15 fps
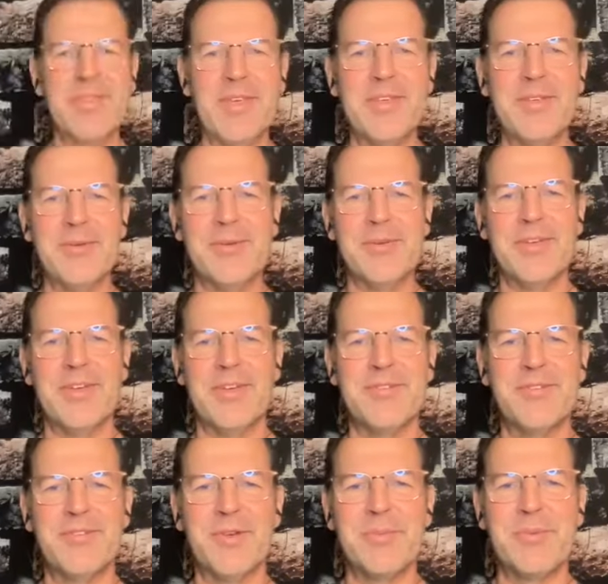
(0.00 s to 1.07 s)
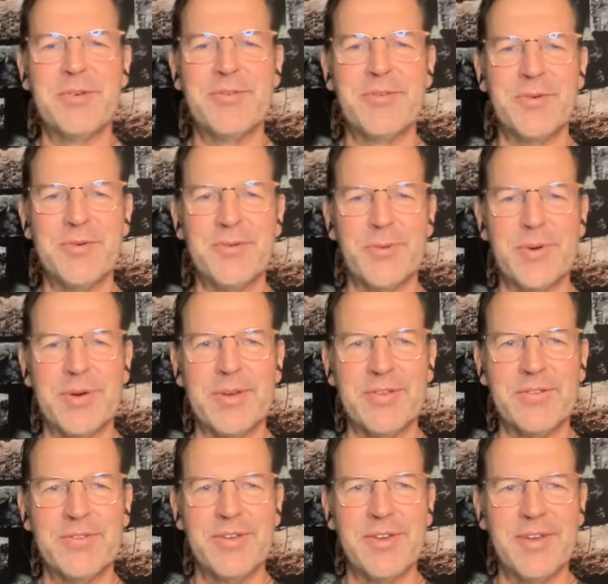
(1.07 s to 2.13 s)
to thank you again so much for joining
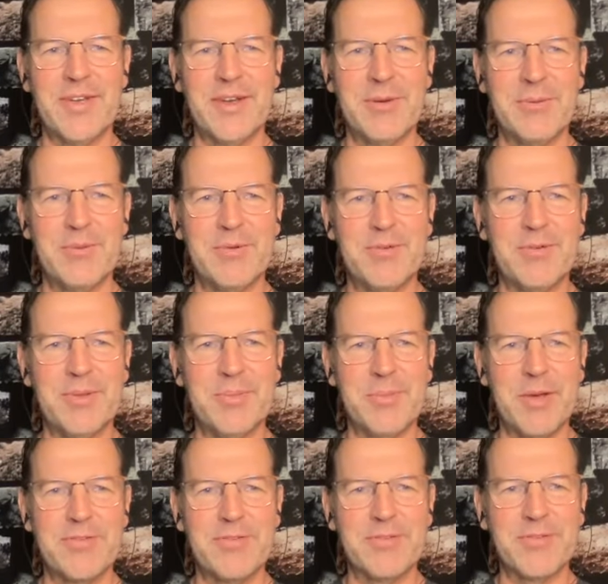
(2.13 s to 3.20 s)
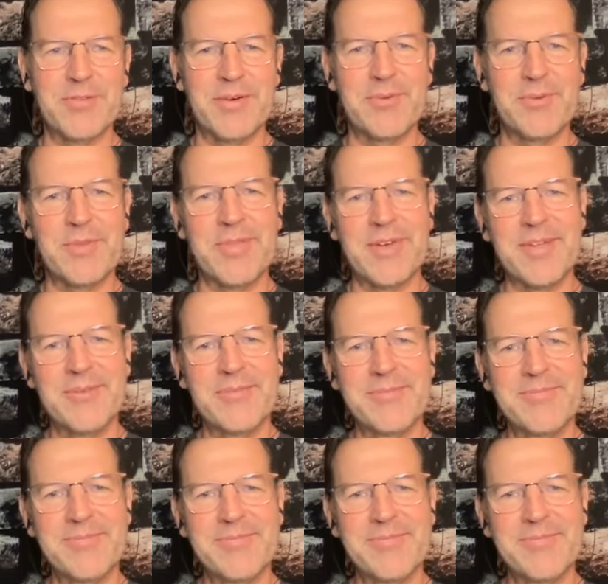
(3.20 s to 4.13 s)
us today, and I wish you the best of luck with that.